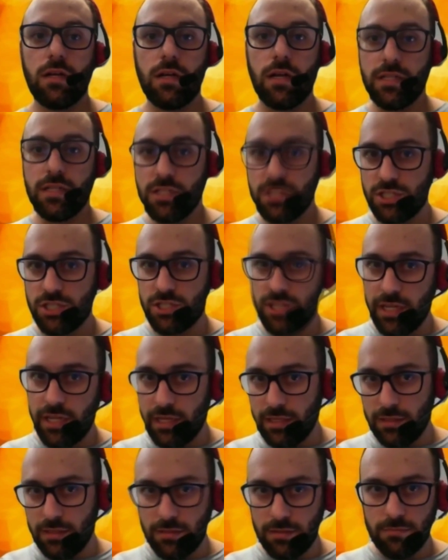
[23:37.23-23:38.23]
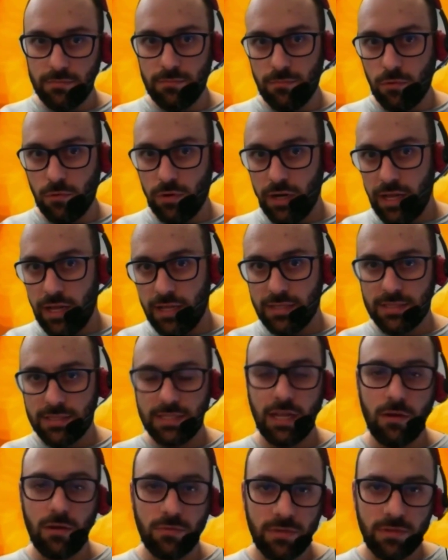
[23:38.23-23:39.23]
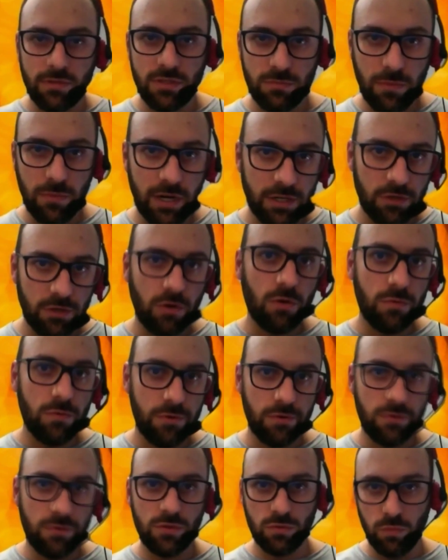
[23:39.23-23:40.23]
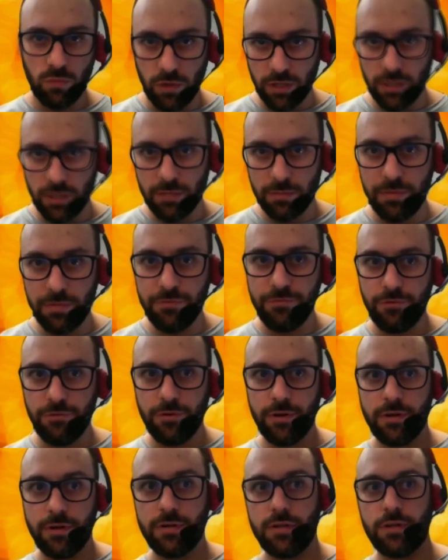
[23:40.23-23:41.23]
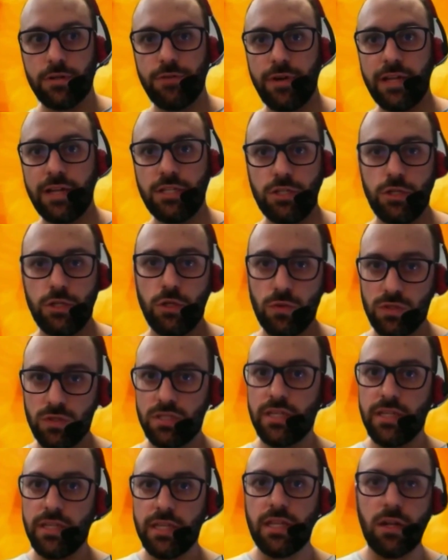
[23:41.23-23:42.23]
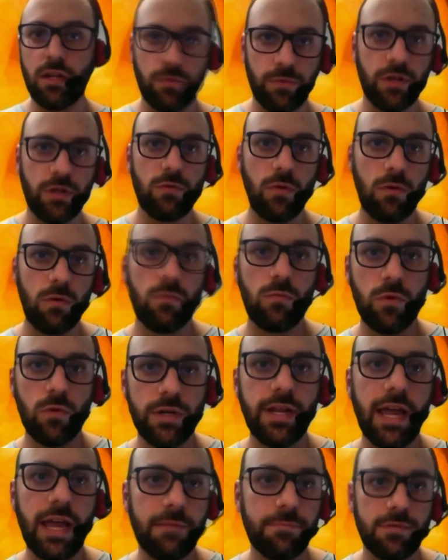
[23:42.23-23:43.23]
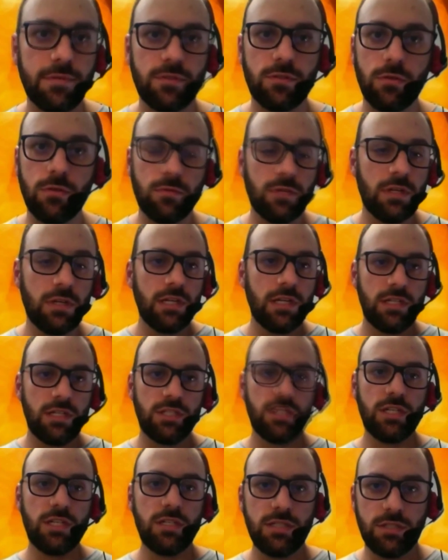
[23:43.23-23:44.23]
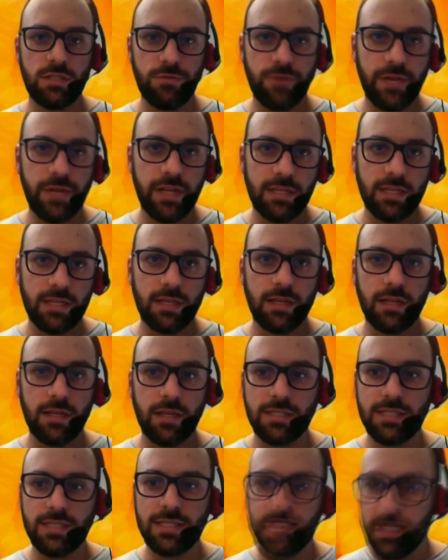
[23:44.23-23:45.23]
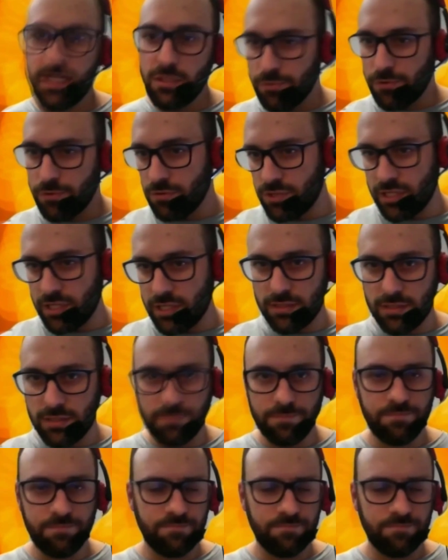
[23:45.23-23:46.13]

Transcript: understand more or less how the smart controls work before trying to use them in a real world app. So just create a, a side project